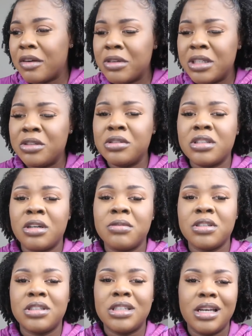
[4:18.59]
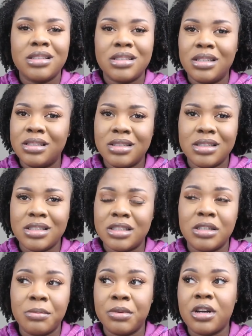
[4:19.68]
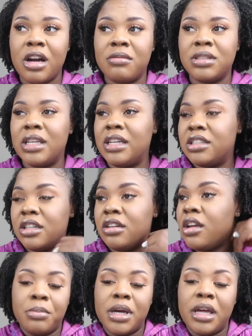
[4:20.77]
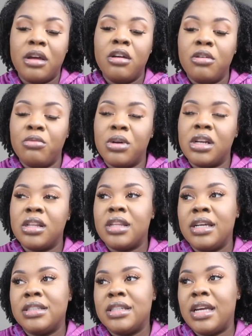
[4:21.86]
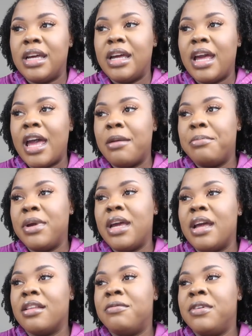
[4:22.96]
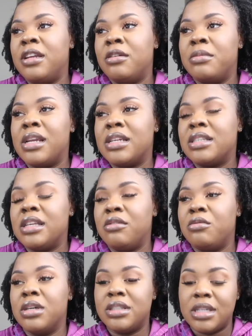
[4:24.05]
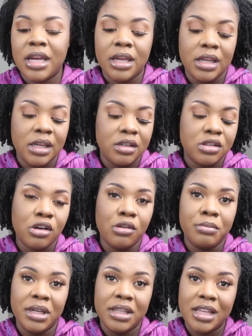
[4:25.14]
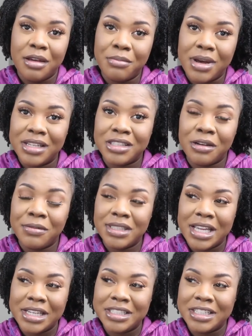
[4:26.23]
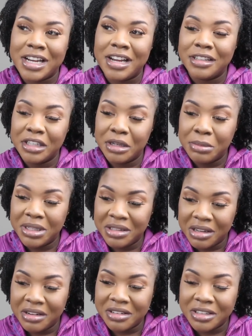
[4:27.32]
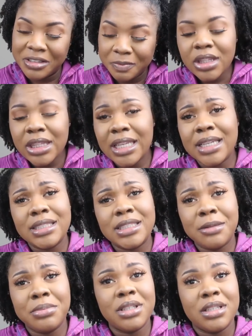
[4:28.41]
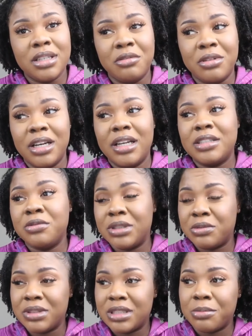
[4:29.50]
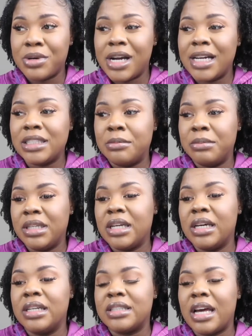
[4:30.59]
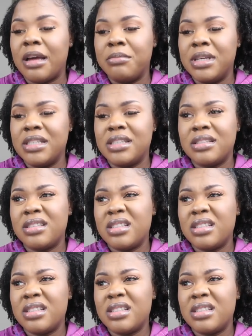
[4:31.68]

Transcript: don't want to do a cervical checks, and it's just a simple conversation. But one of the things that happened at fetal medicine was that he told me that my cervix actually got a little bit longer than it typically was, which was surprising because I missed